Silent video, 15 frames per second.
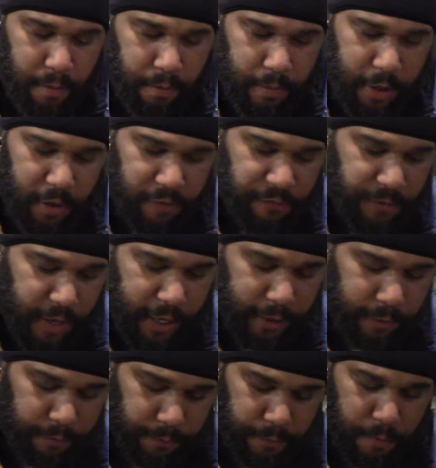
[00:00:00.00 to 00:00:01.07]
Matter of fact,
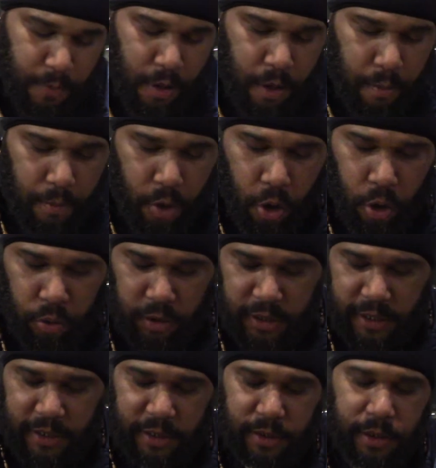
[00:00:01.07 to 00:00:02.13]
behold
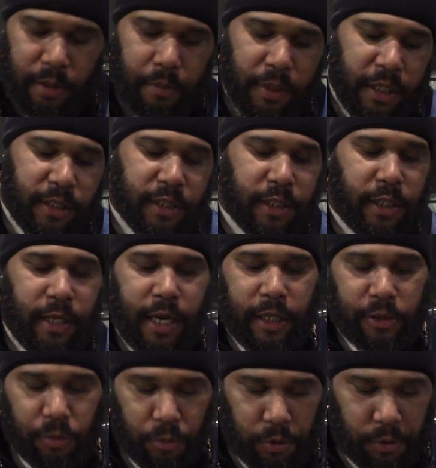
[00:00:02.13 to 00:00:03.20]
this. We'll get to the
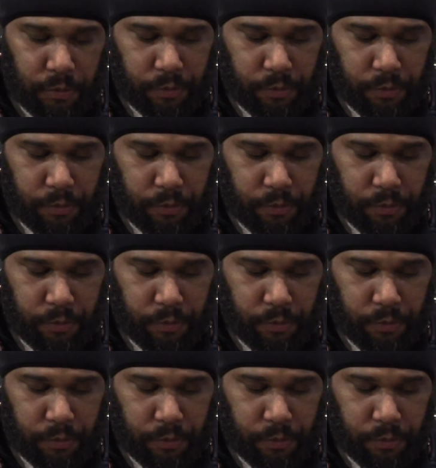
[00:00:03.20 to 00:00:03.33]
next one.